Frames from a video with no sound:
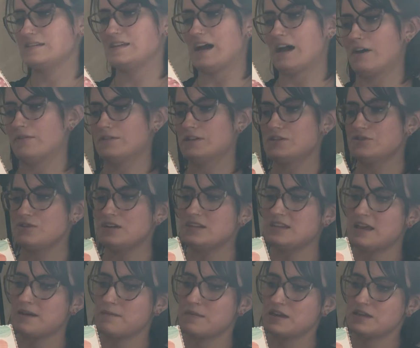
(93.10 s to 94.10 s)
Down the
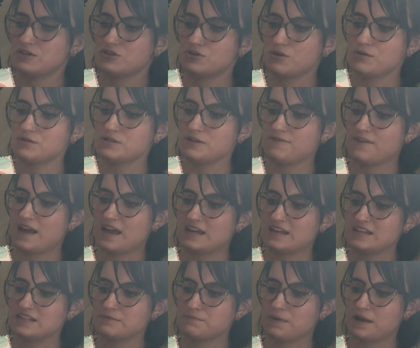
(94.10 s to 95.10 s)
street, they meet Joseph and
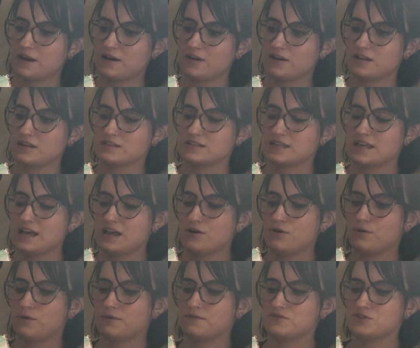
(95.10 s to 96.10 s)
his parents,
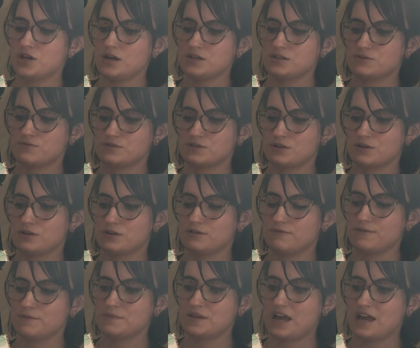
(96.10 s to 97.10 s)
who have just
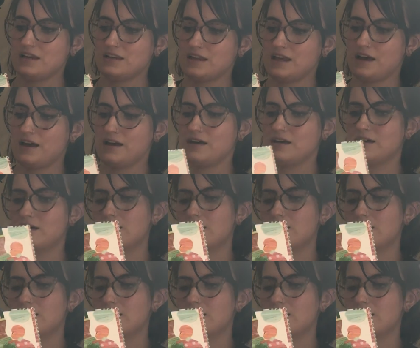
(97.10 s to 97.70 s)
returned from Kenya.